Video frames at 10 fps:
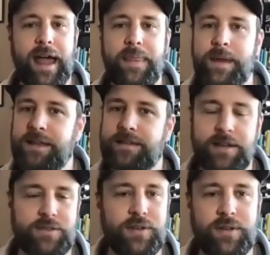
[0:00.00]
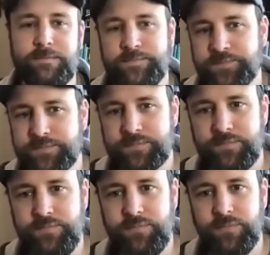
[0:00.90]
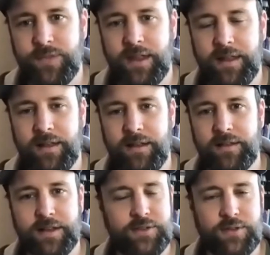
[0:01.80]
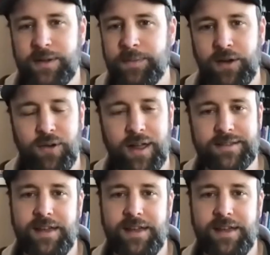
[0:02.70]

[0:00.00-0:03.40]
And then he's like, dude, let's do something crazy.